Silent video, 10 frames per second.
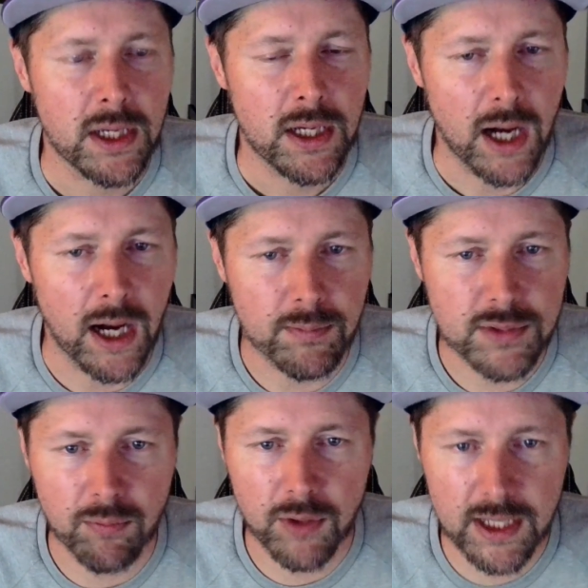So I'm
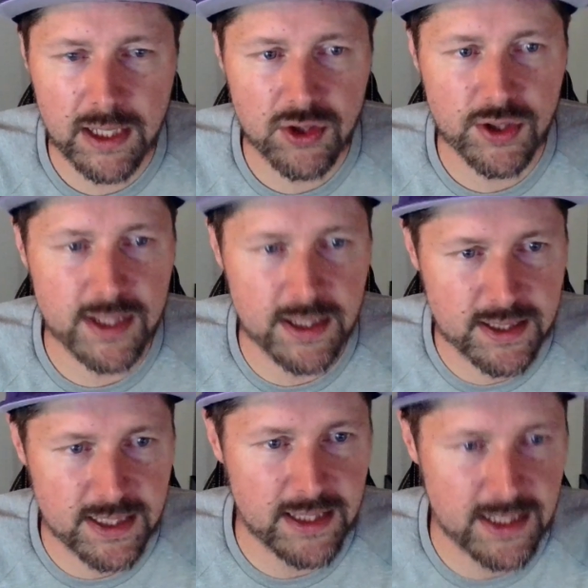really interested to
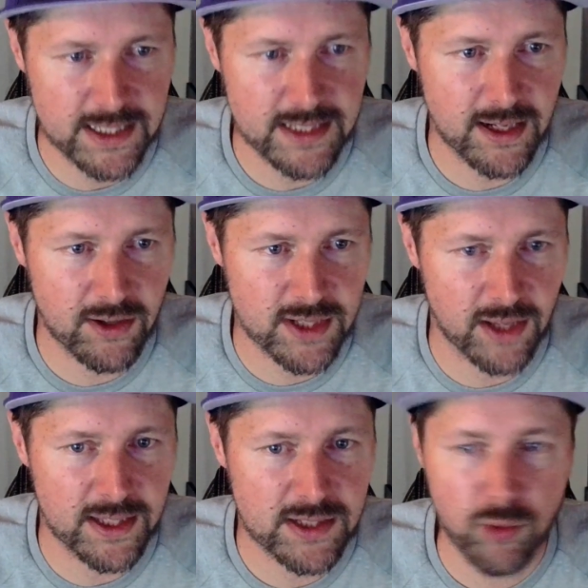see the details on
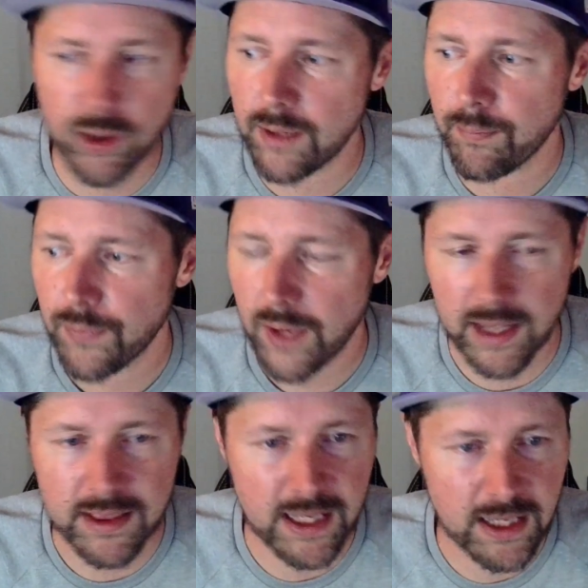this one. I
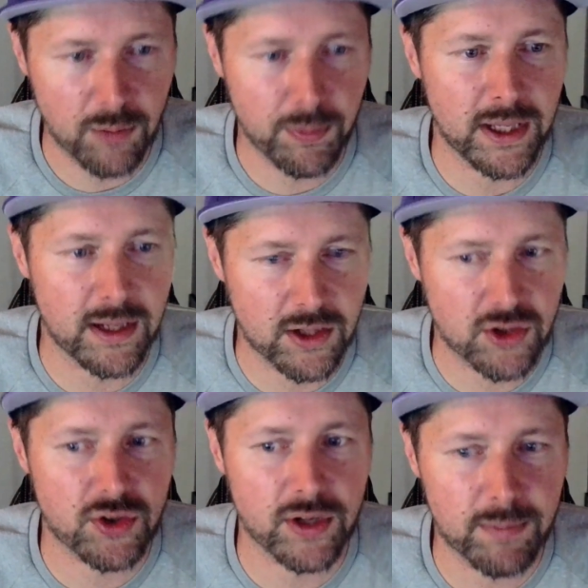think it'll be an
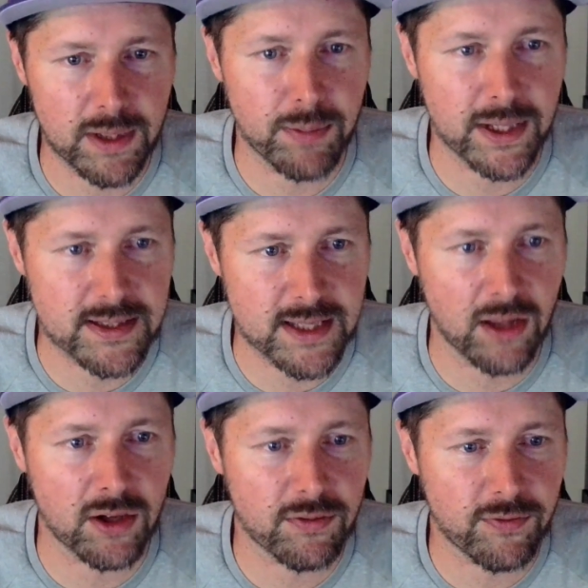extremely big
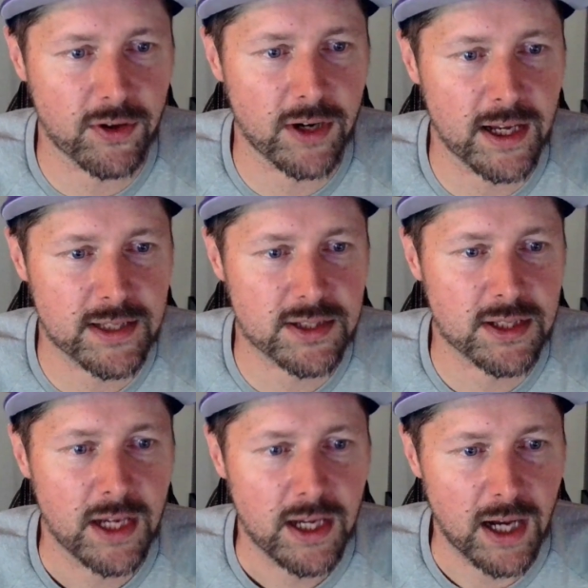seller for us
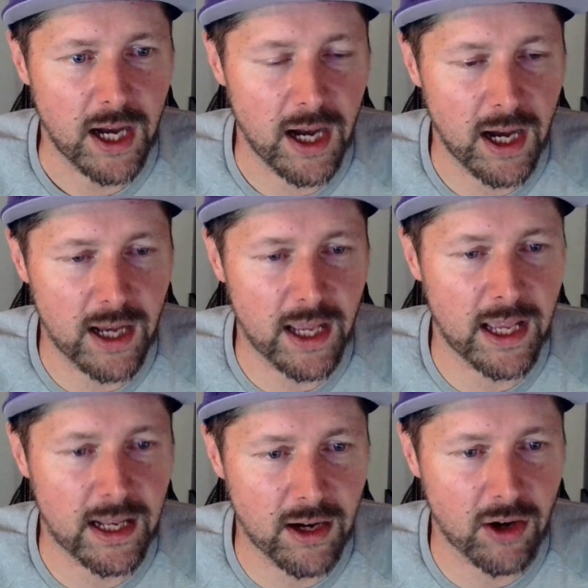
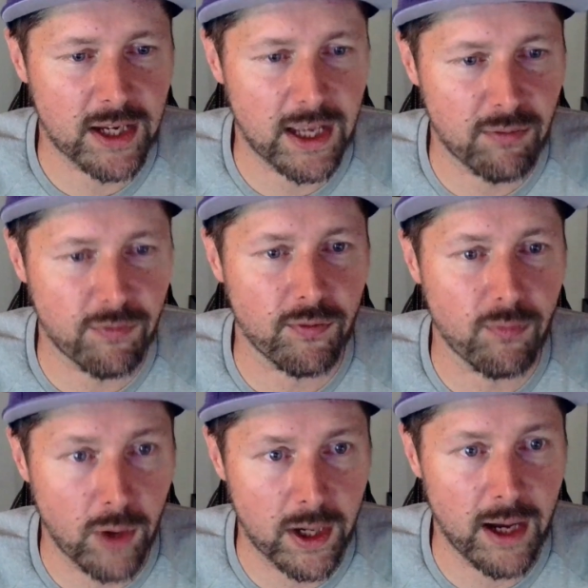in Arcade
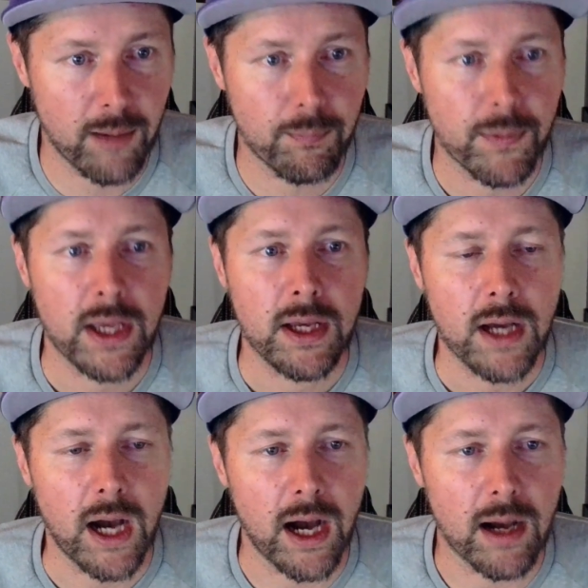1-Up.
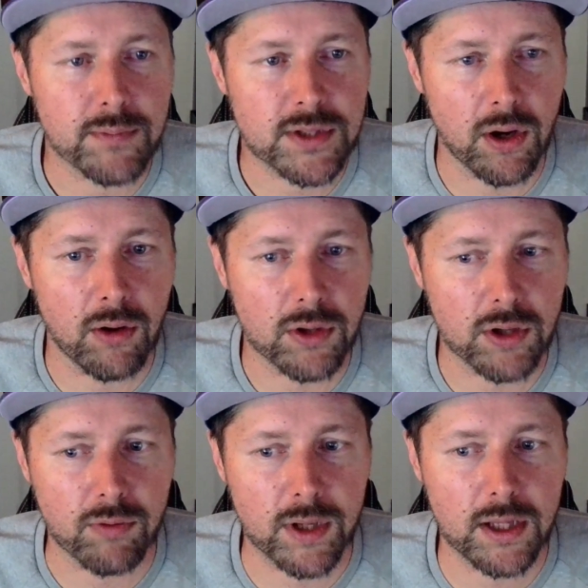So
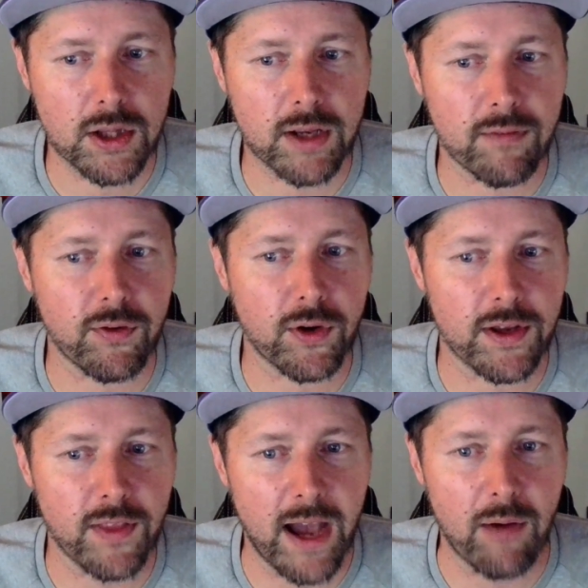really looking forward to
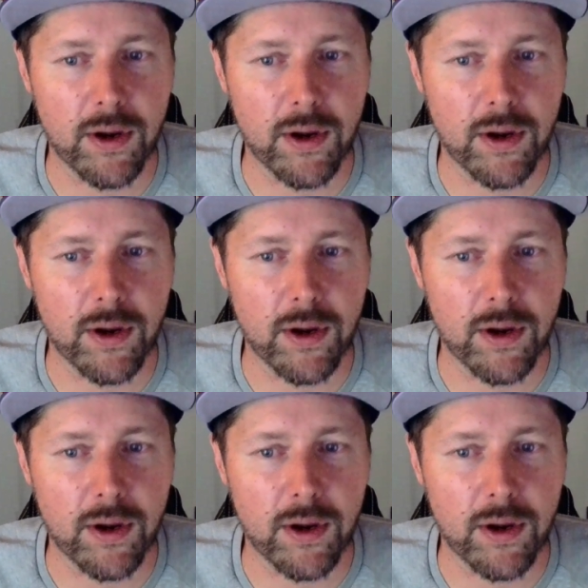that one.